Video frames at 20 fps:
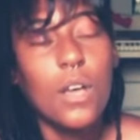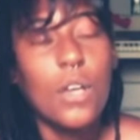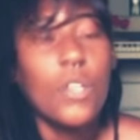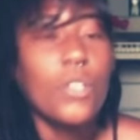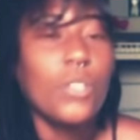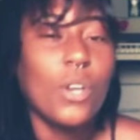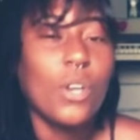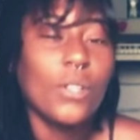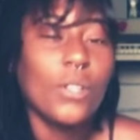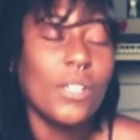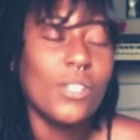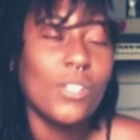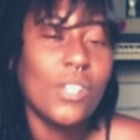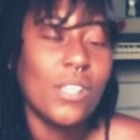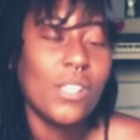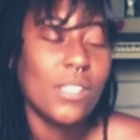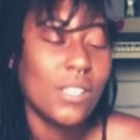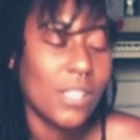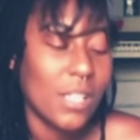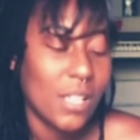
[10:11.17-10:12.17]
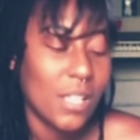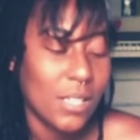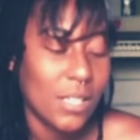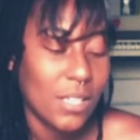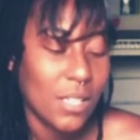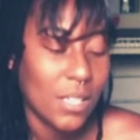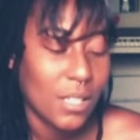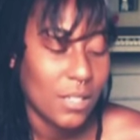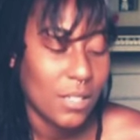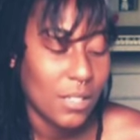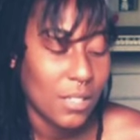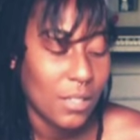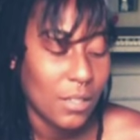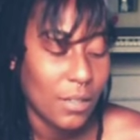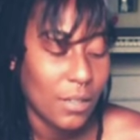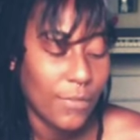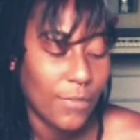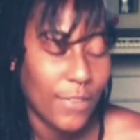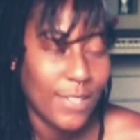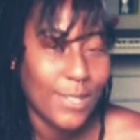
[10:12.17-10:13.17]
Yoga just isn't
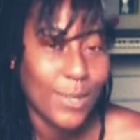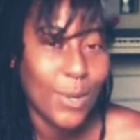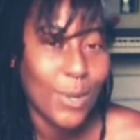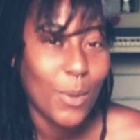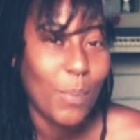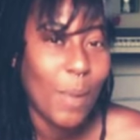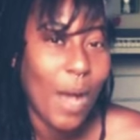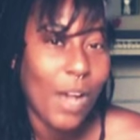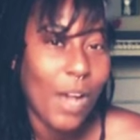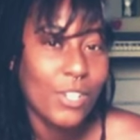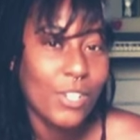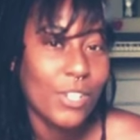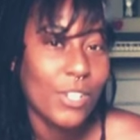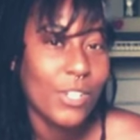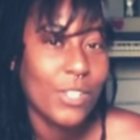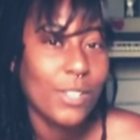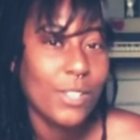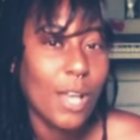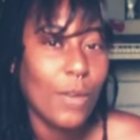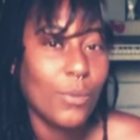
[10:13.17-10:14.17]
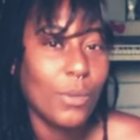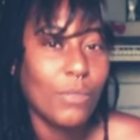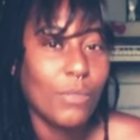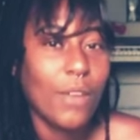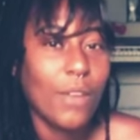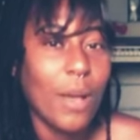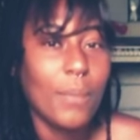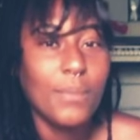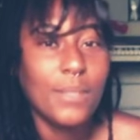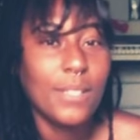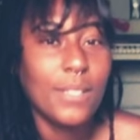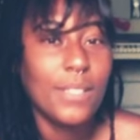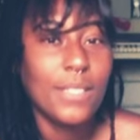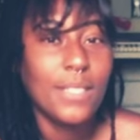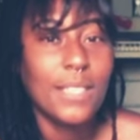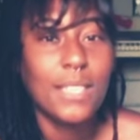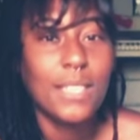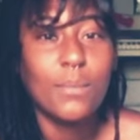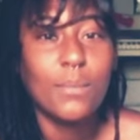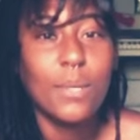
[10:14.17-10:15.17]
the physical postures that we've come to
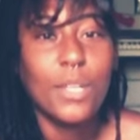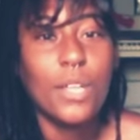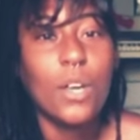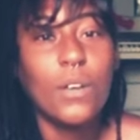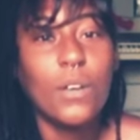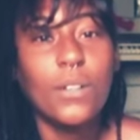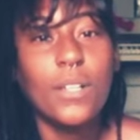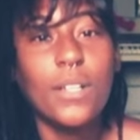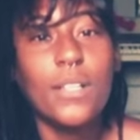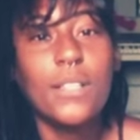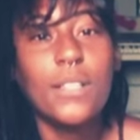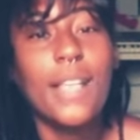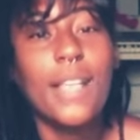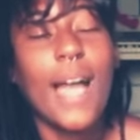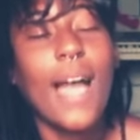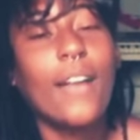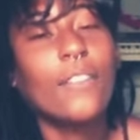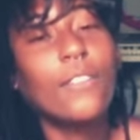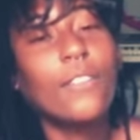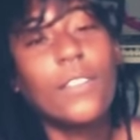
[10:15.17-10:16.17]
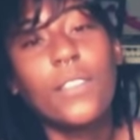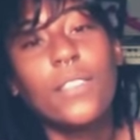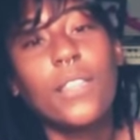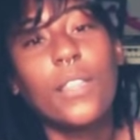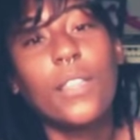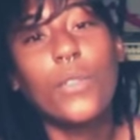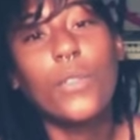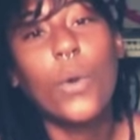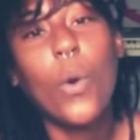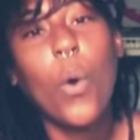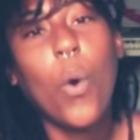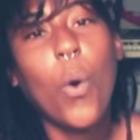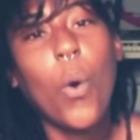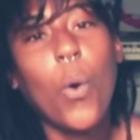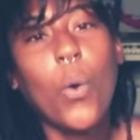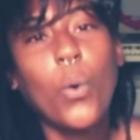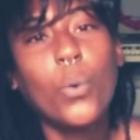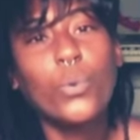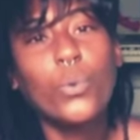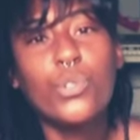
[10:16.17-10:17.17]
see, but yoga is everything, the
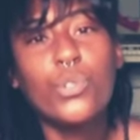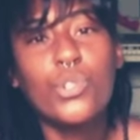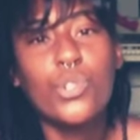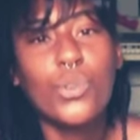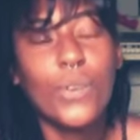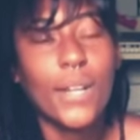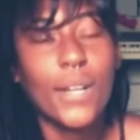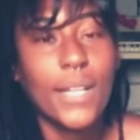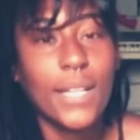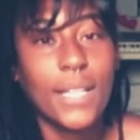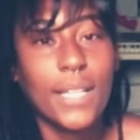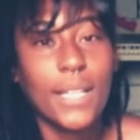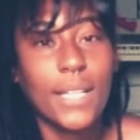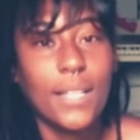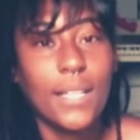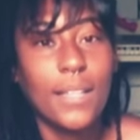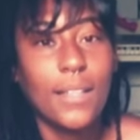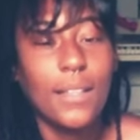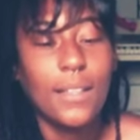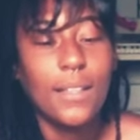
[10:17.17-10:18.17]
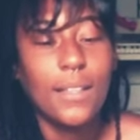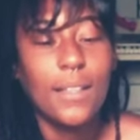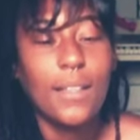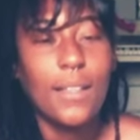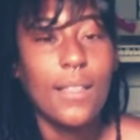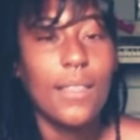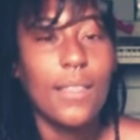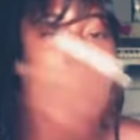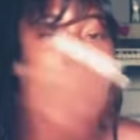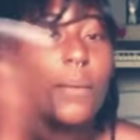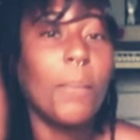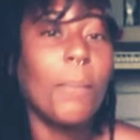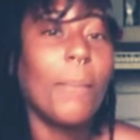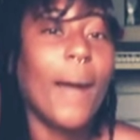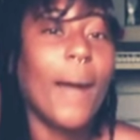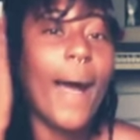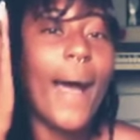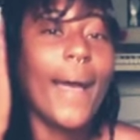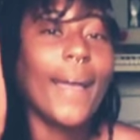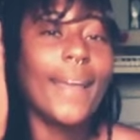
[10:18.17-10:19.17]
whole trinity. The
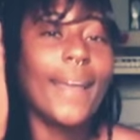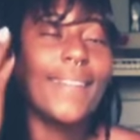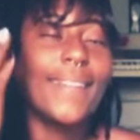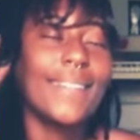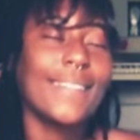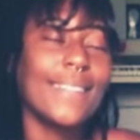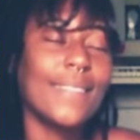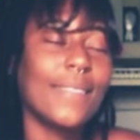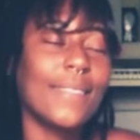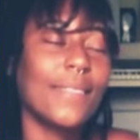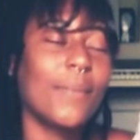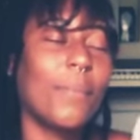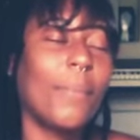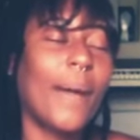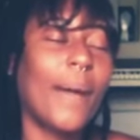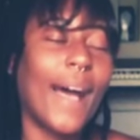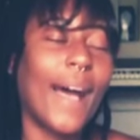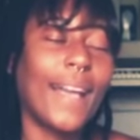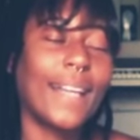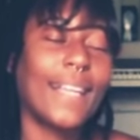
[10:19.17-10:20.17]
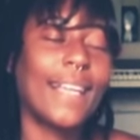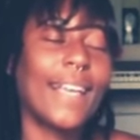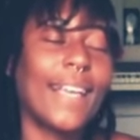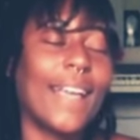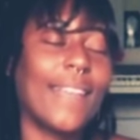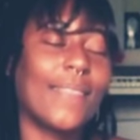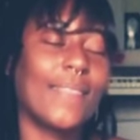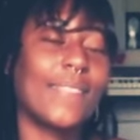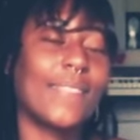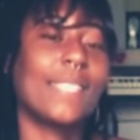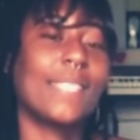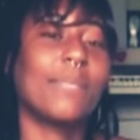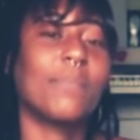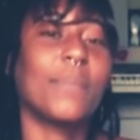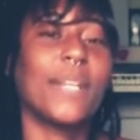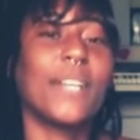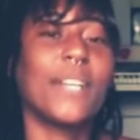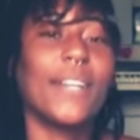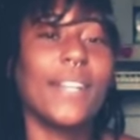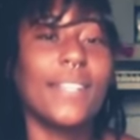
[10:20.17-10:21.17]
mind, the body, and the
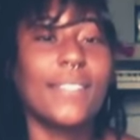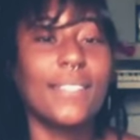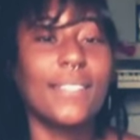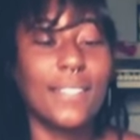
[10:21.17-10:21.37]
spirit.